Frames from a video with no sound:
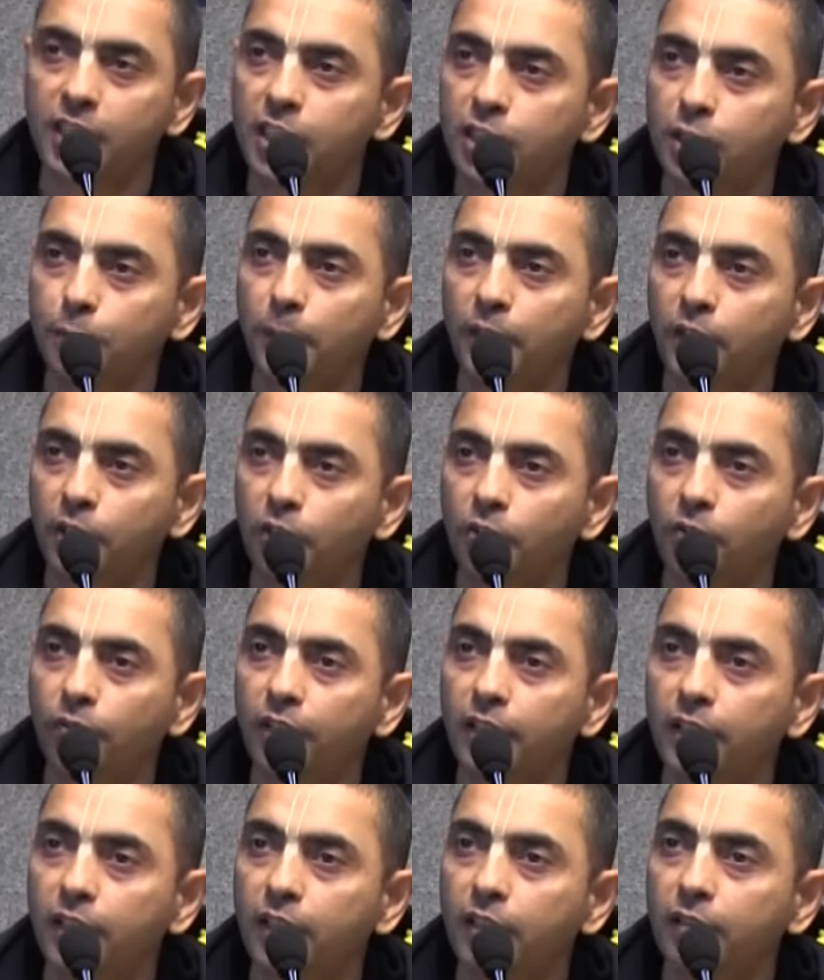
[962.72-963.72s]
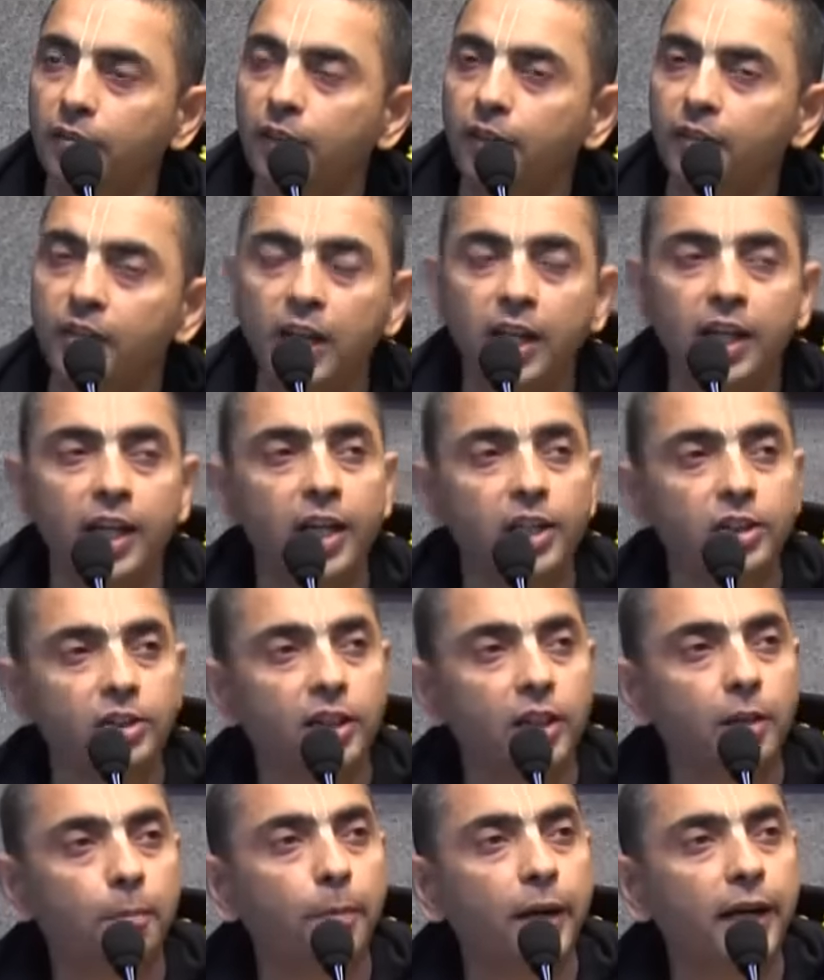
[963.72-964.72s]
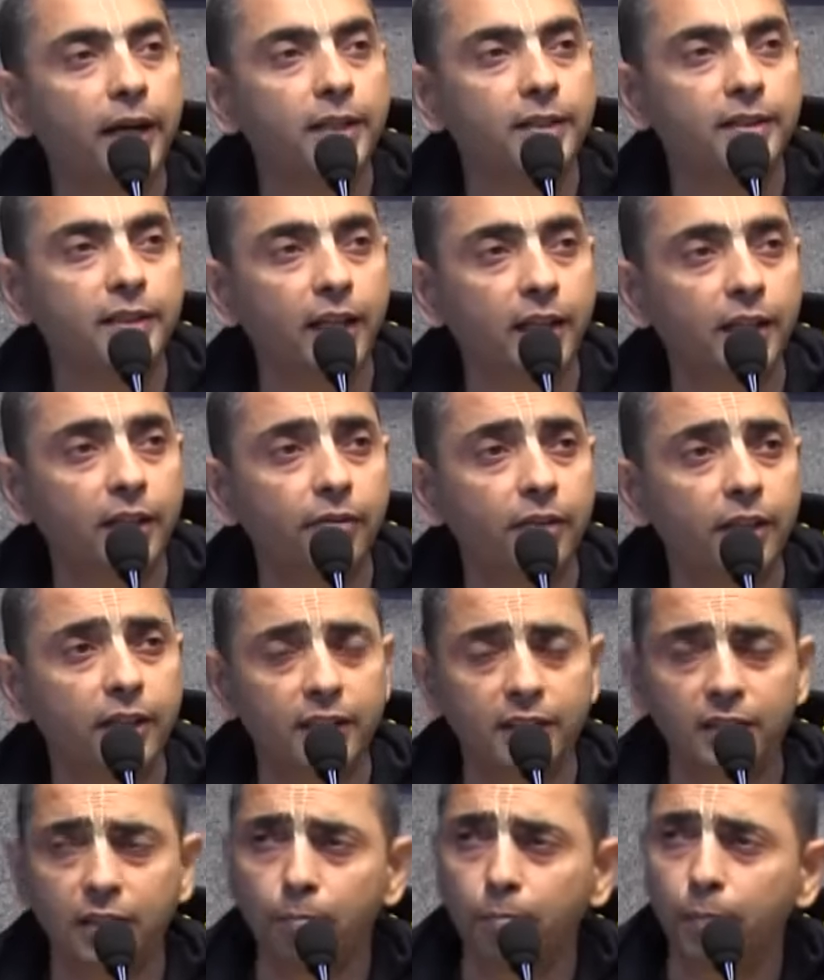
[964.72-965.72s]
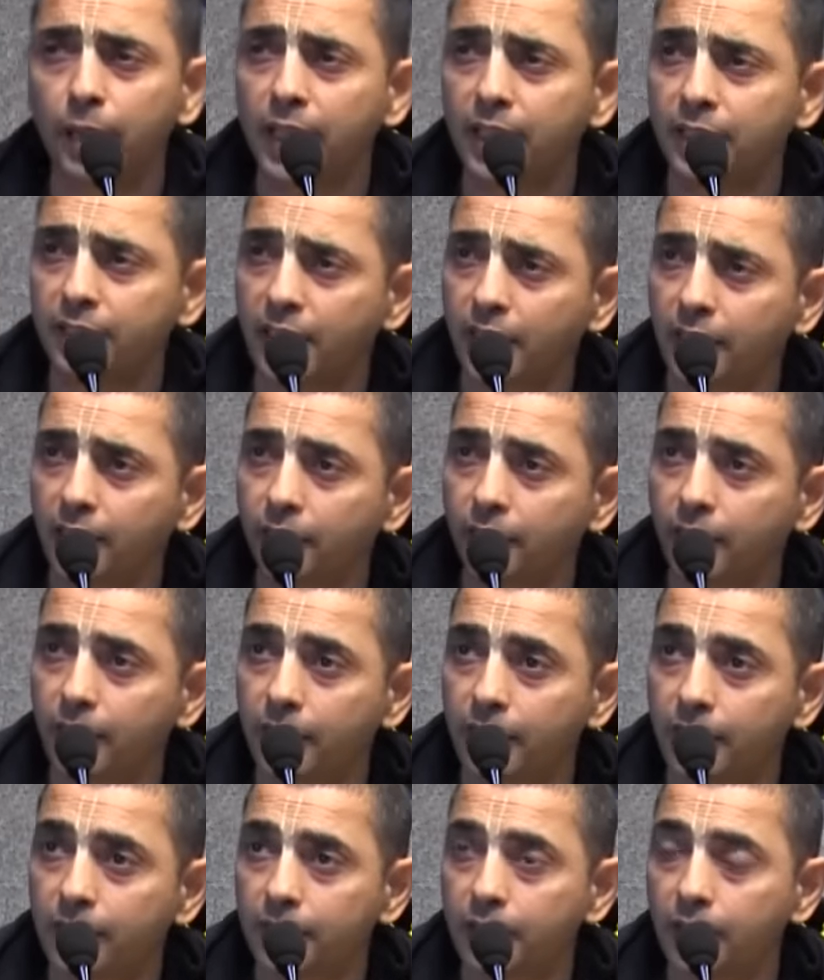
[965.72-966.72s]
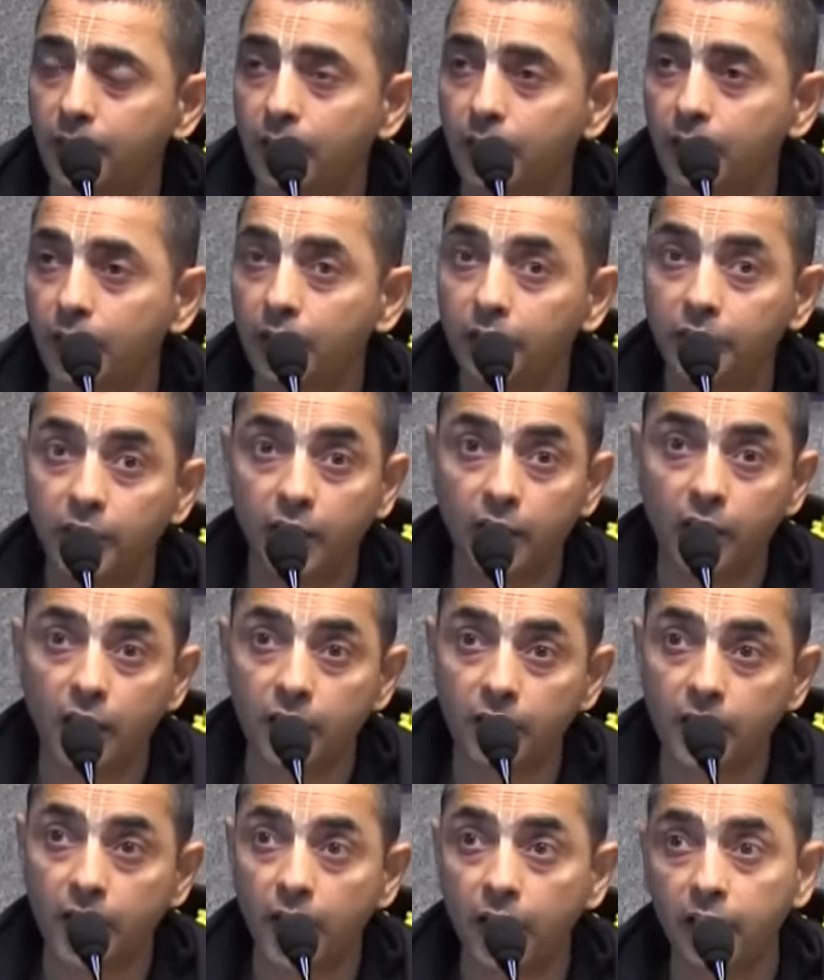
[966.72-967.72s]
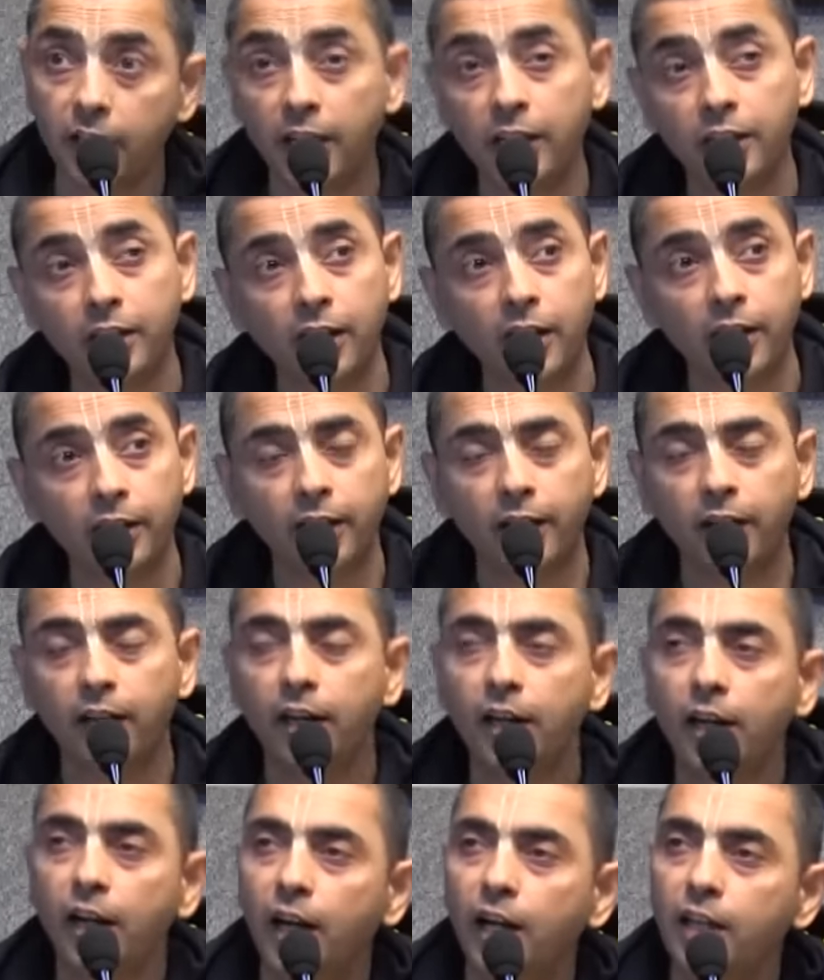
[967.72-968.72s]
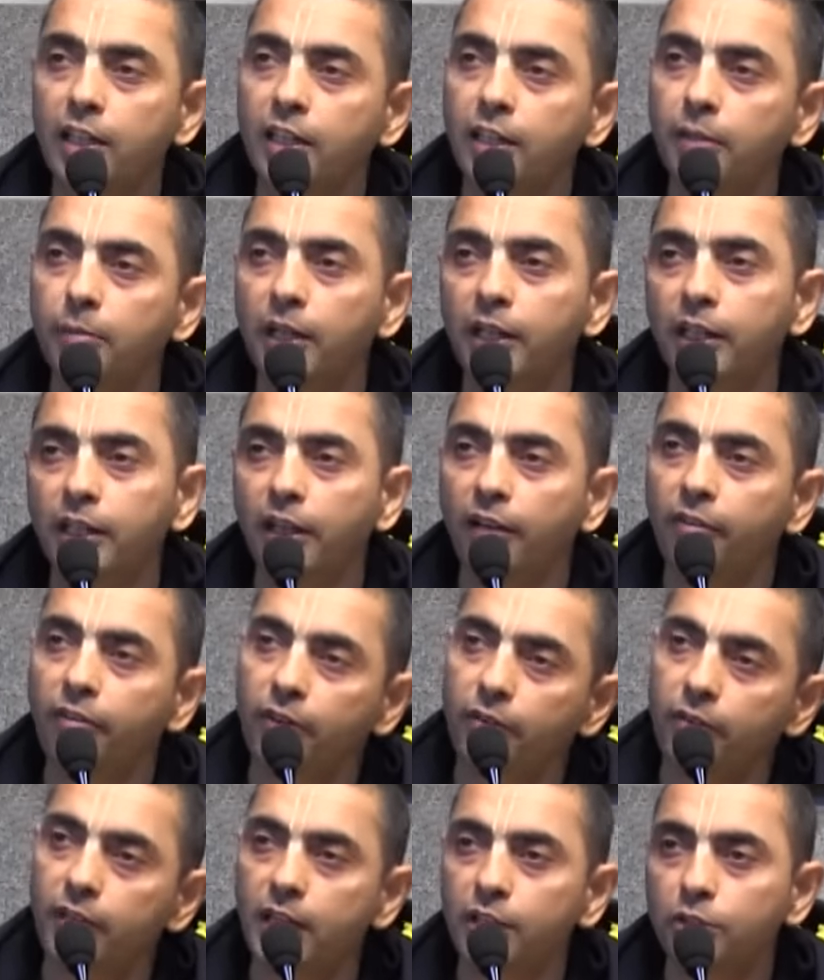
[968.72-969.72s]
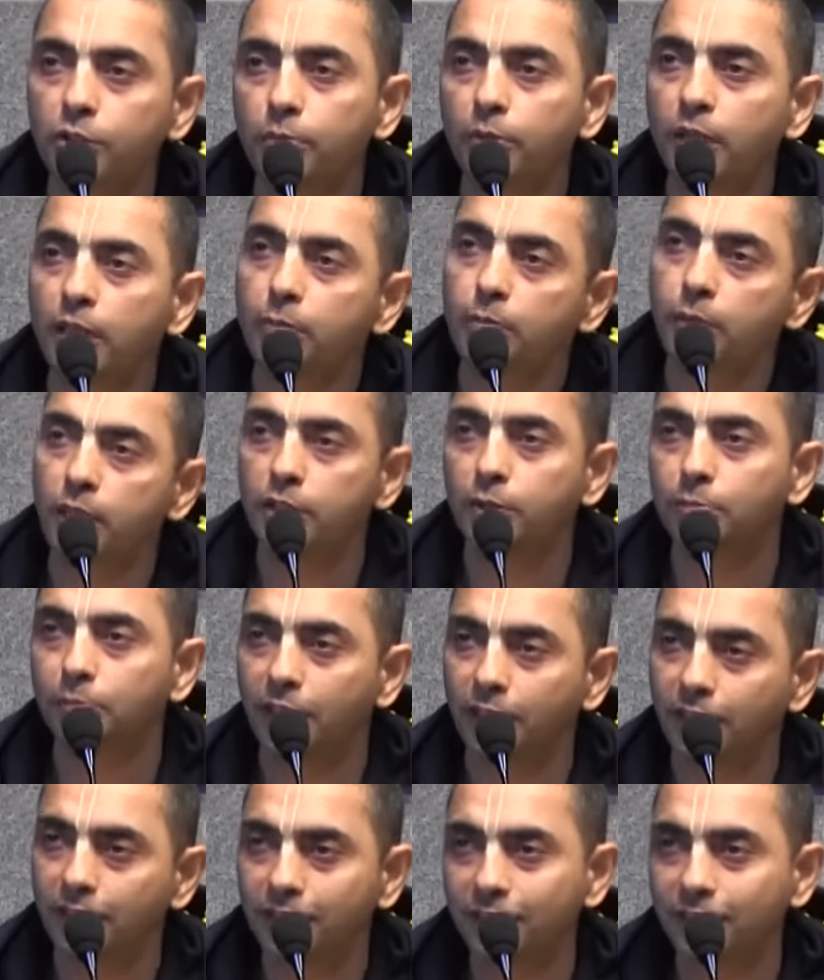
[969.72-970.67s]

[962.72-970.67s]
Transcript: irrespective of whether we engaged in pious activities, impious activities, ye khana hai, nahi khana hai, ultimately everyone has to become bhasma.